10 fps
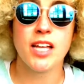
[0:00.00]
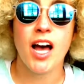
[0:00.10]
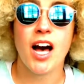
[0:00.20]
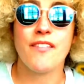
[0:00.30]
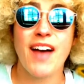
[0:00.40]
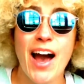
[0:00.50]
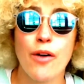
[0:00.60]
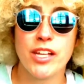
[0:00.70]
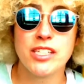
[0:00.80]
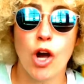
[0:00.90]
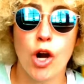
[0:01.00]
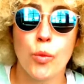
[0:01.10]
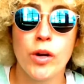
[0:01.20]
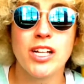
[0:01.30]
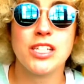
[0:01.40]
of how this
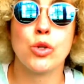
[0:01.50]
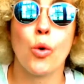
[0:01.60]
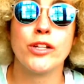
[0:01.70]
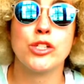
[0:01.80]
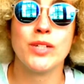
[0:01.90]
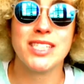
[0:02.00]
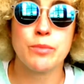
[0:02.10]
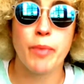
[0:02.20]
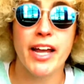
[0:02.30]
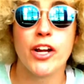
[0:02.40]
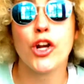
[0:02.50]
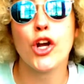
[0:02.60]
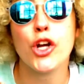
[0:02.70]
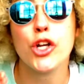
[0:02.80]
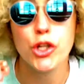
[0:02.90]
artwork is going to inspire
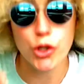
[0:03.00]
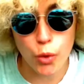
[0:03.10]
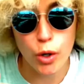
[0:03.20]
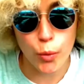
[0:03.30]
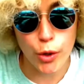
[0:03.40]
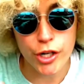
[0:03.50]
your work.